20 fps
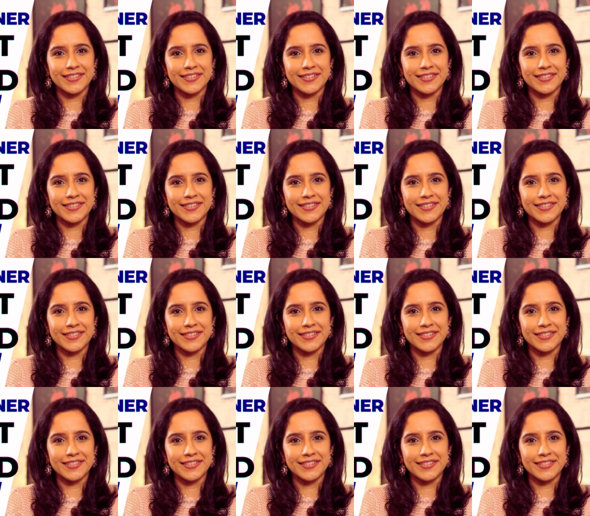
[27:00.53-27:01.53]

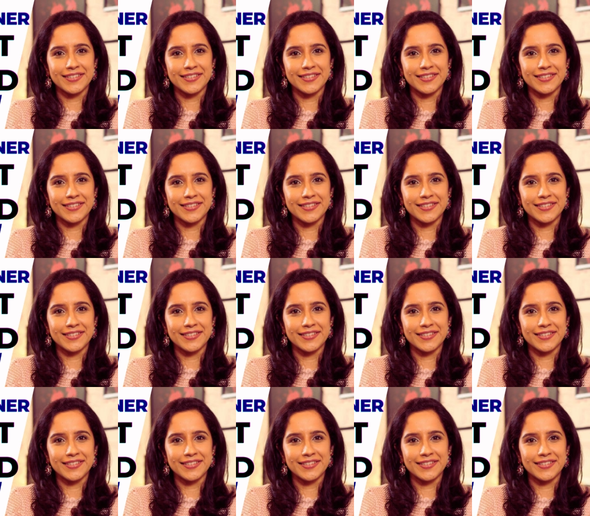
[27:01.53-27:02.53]

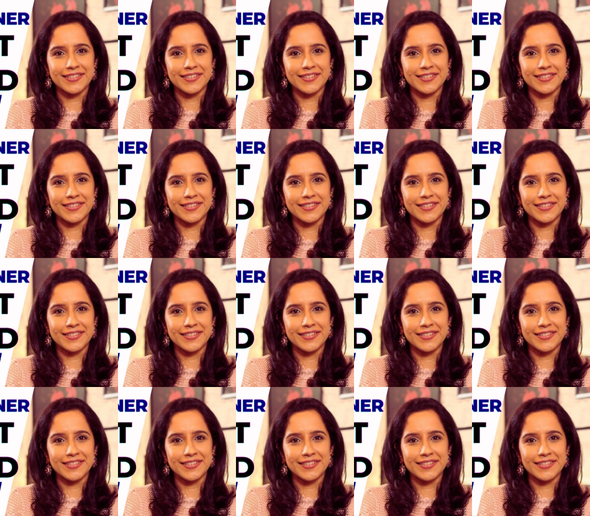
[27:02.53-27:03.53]

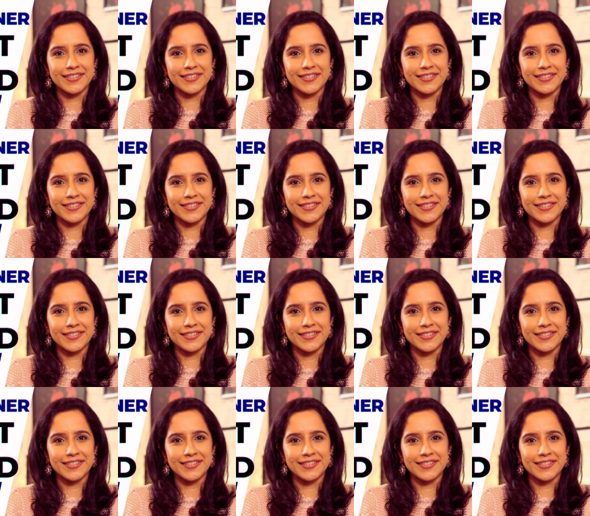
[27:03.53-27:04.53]

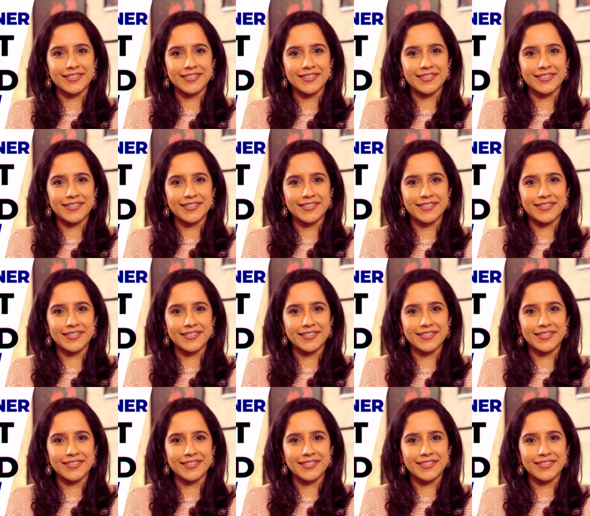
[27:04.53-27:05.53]

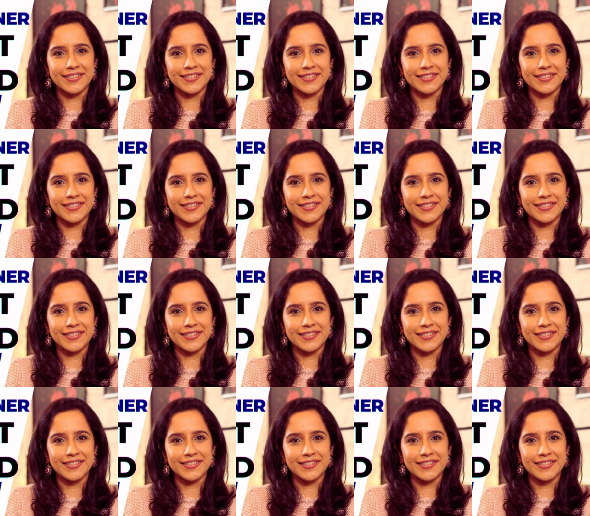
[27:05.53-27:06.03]
The face doesn't move, so there is nothing to read.